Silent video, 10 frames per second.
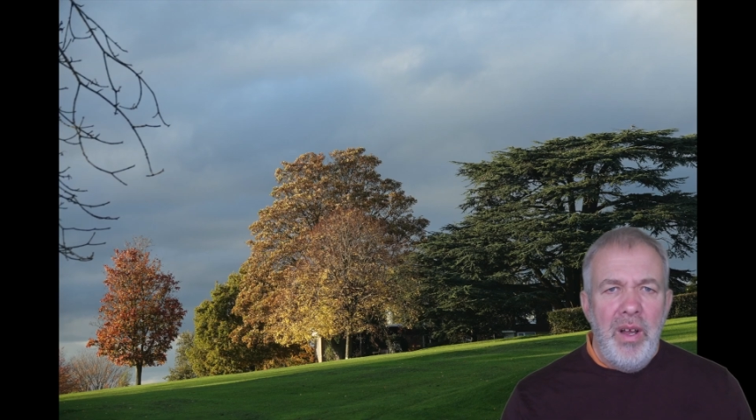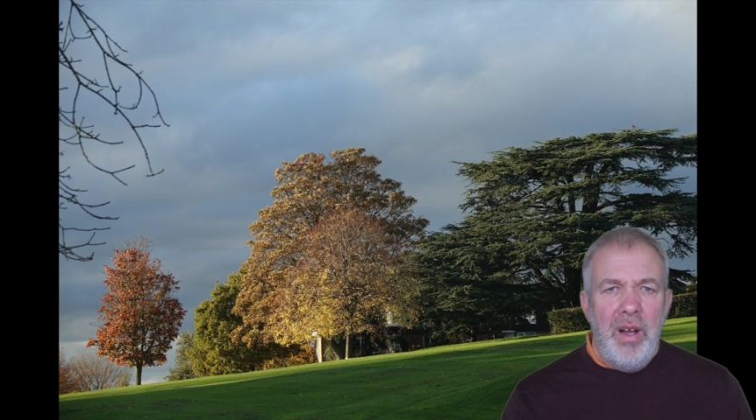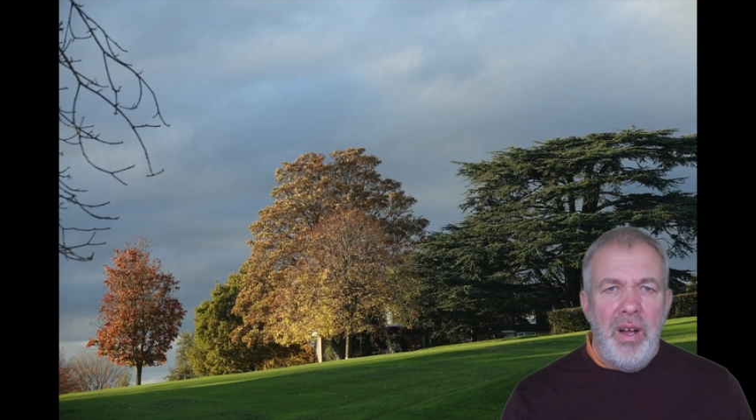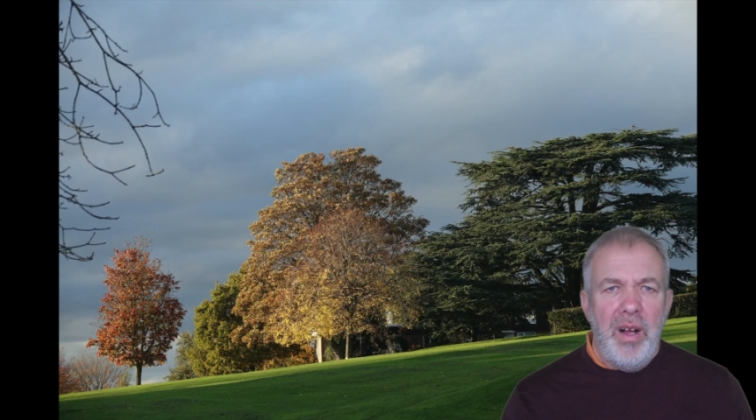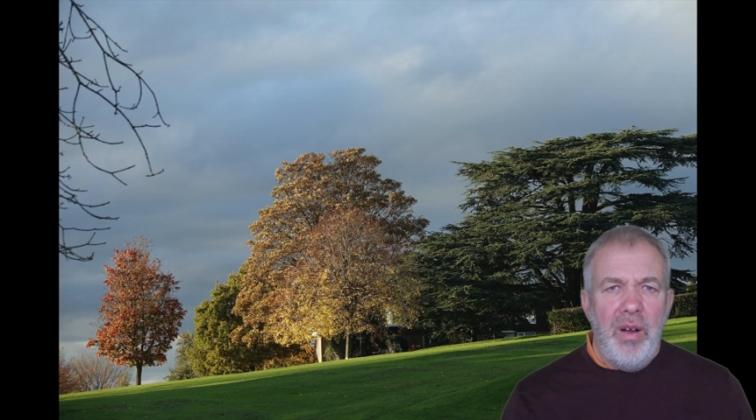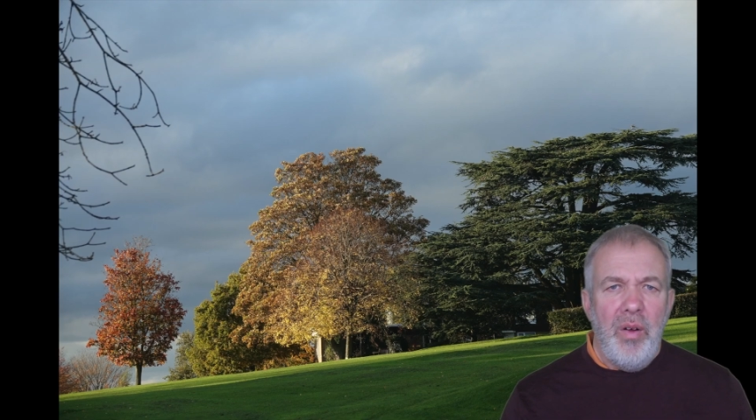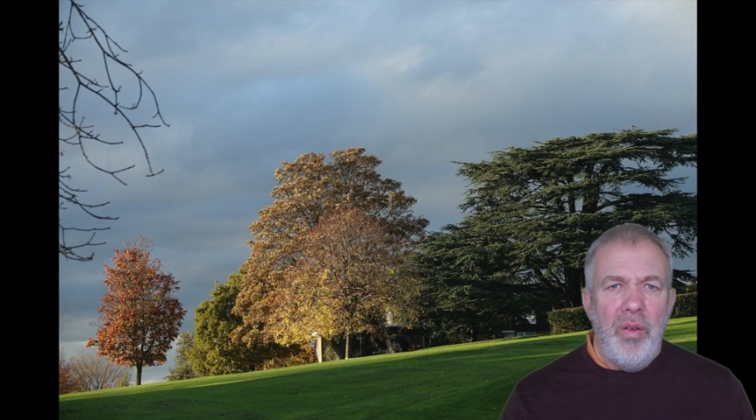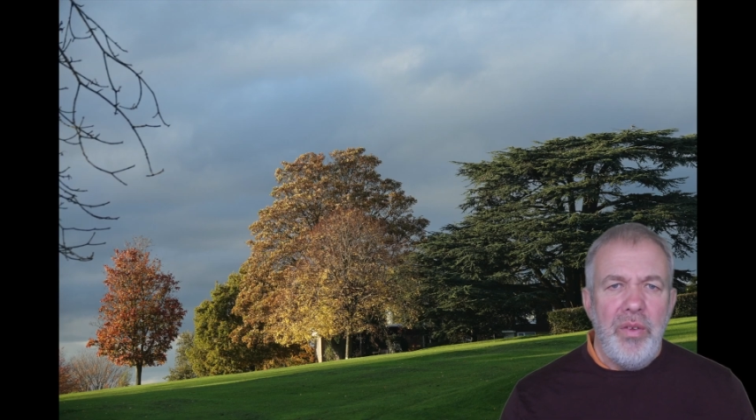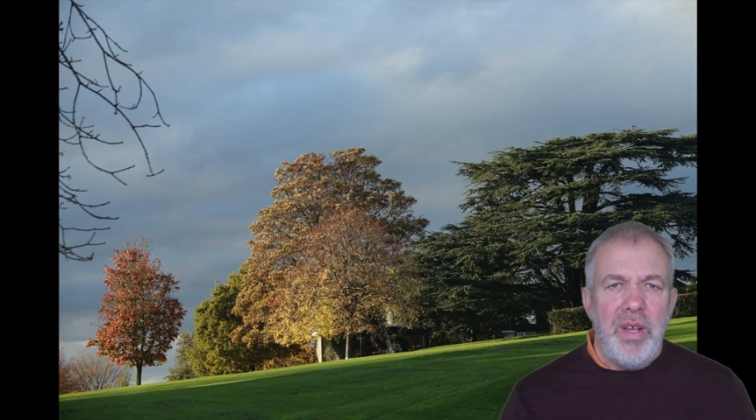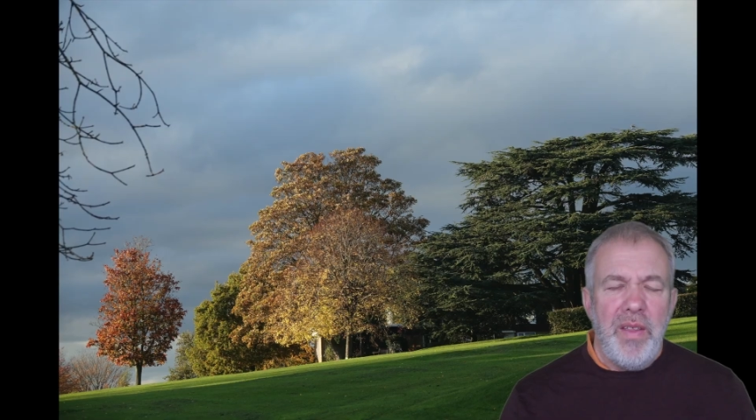Uh,
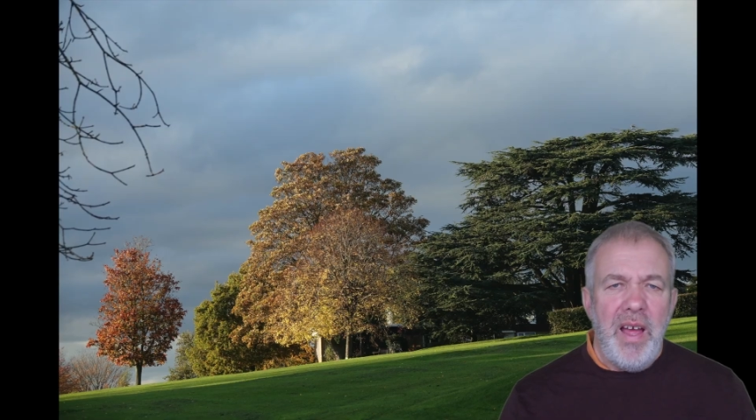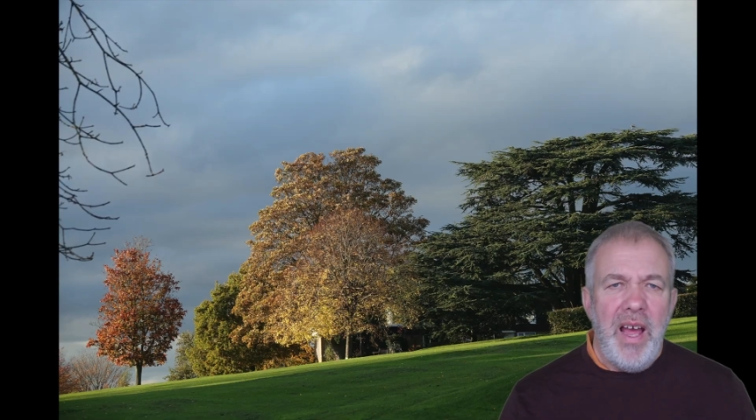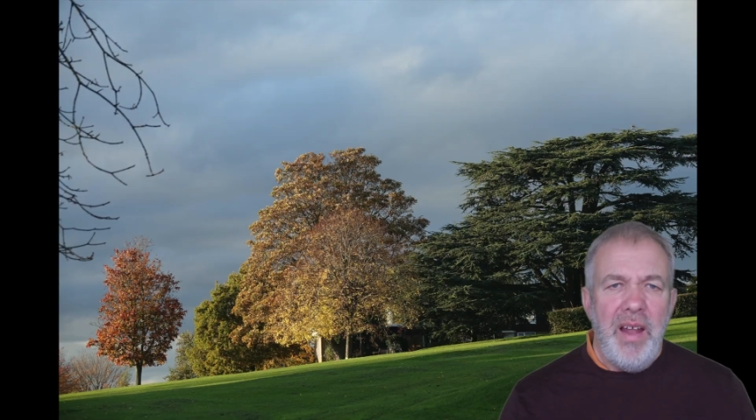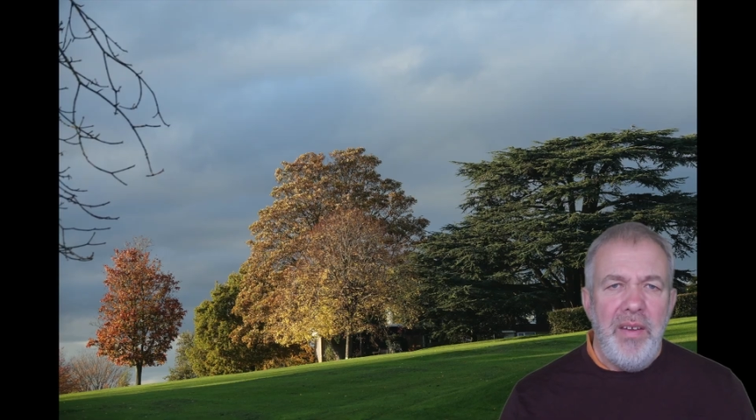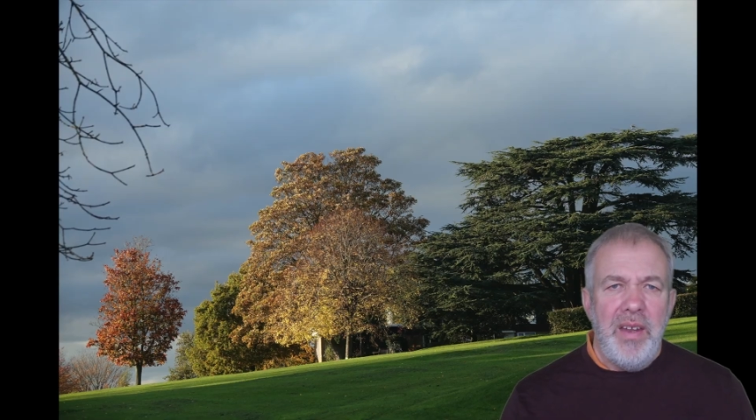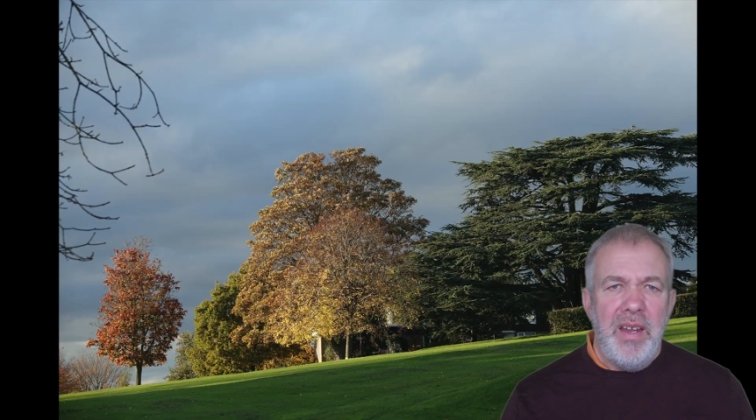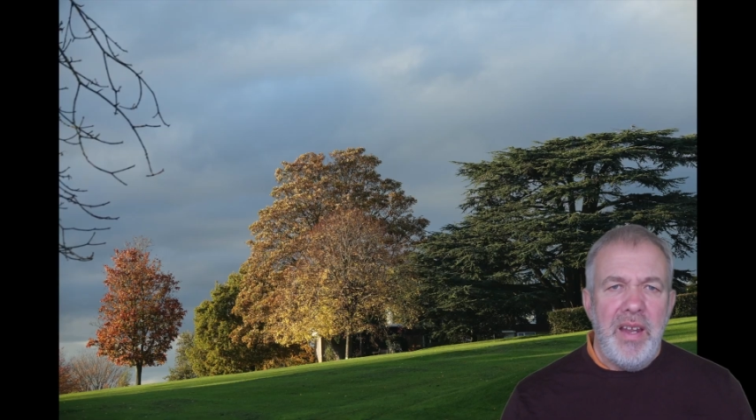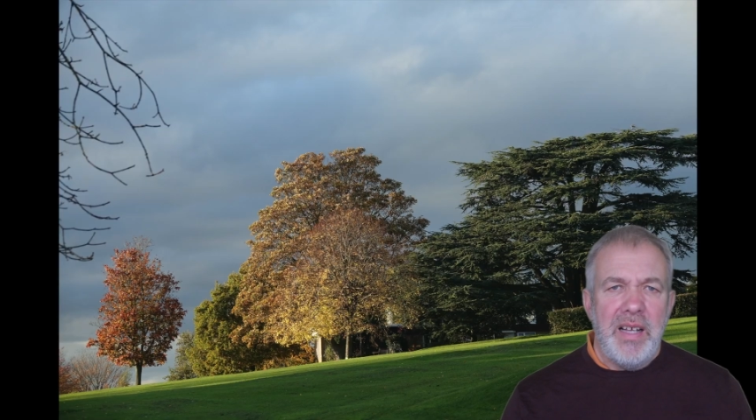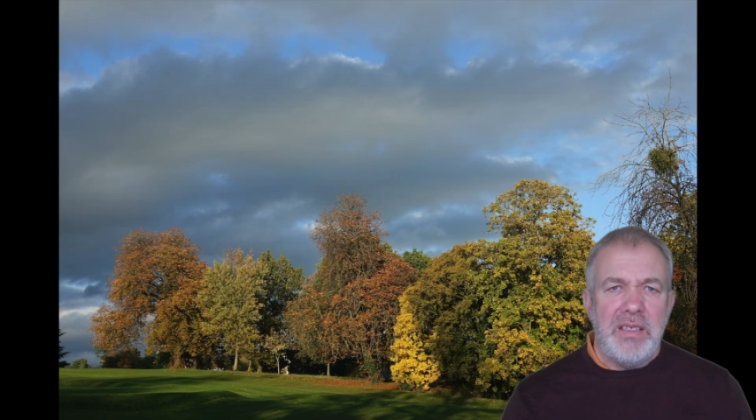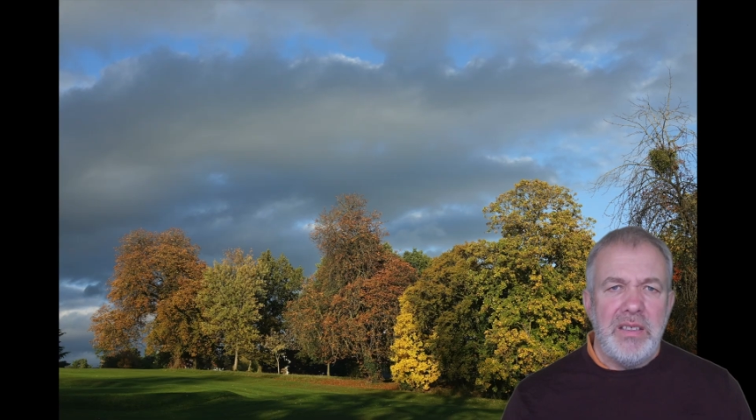on the other hand,
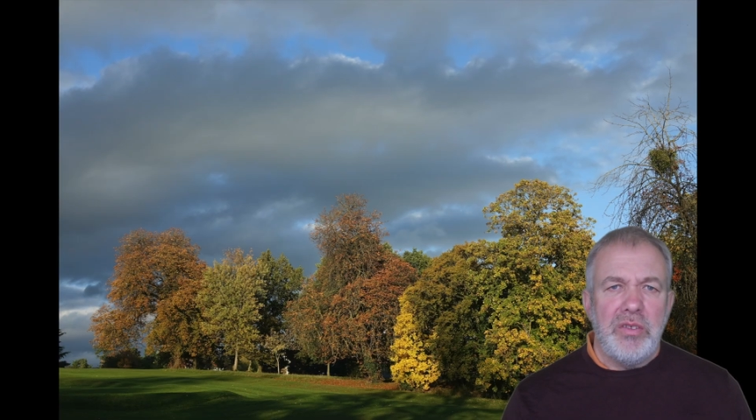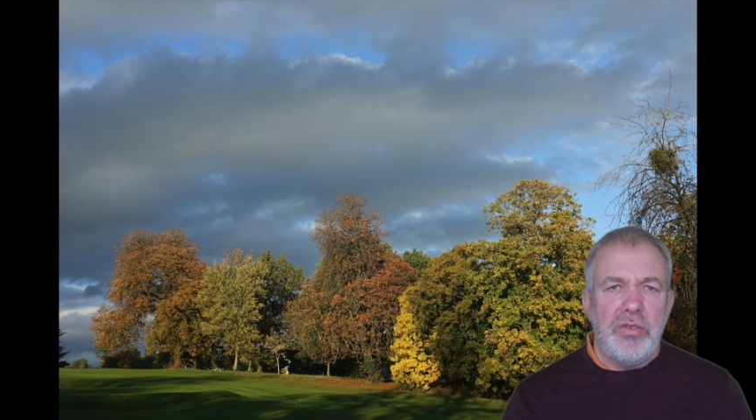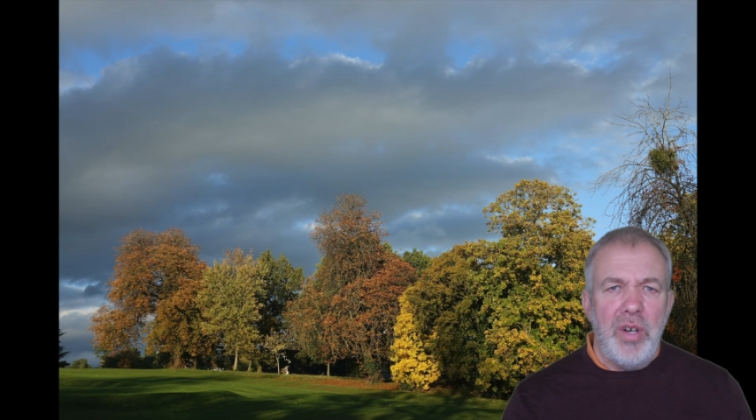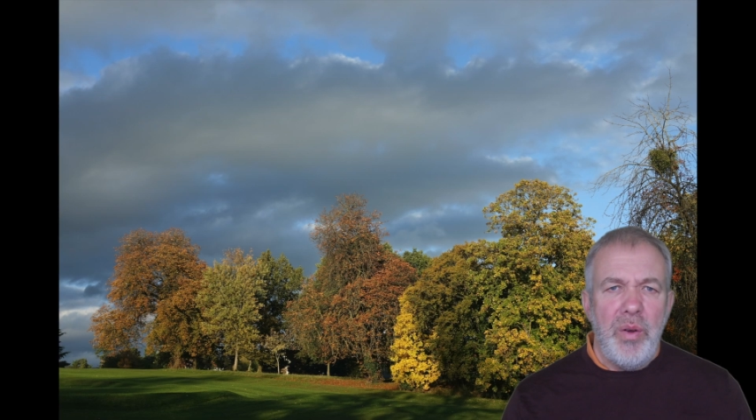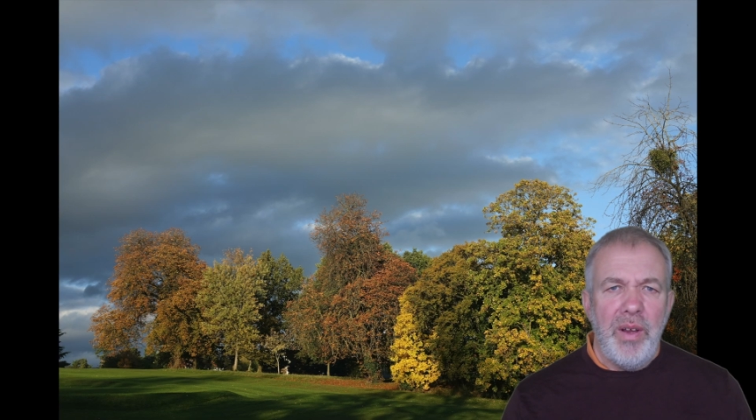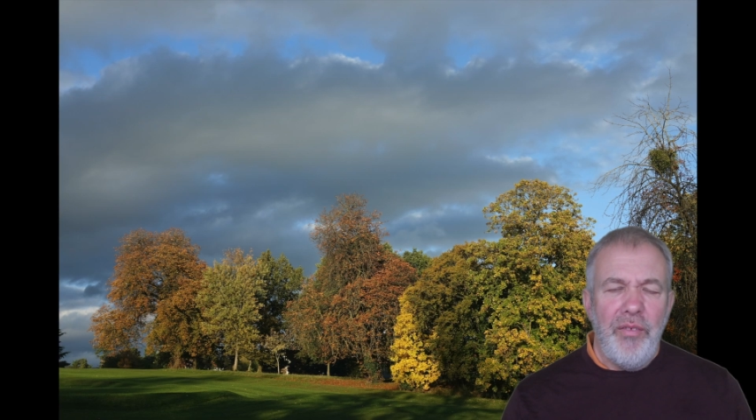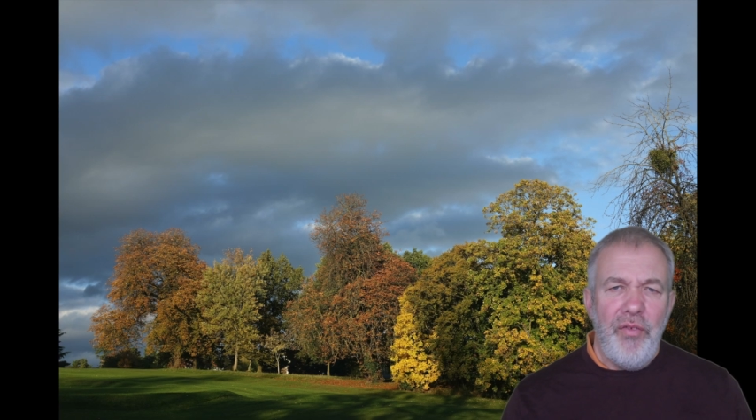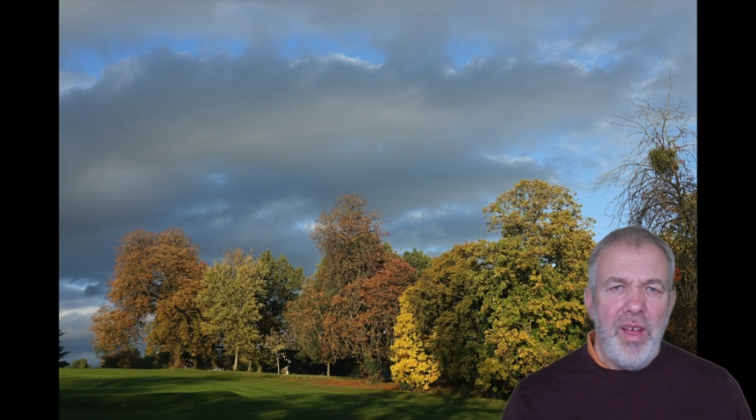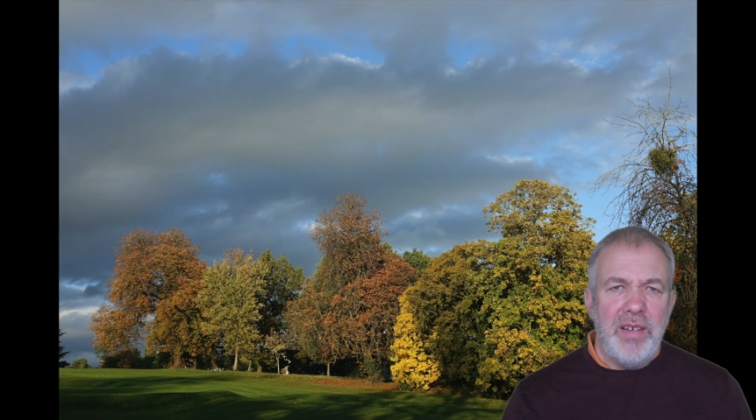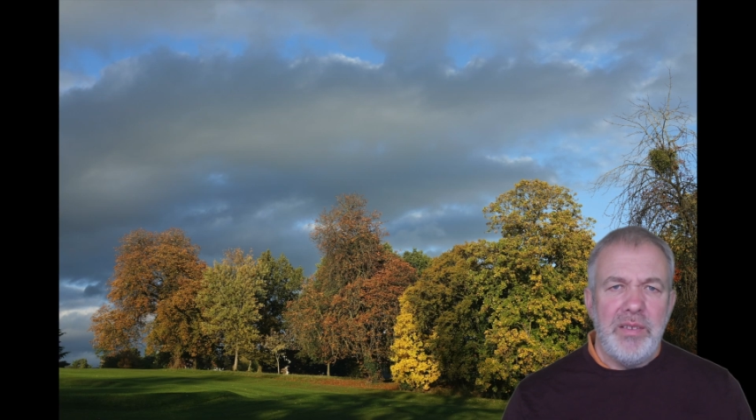there's this growing fear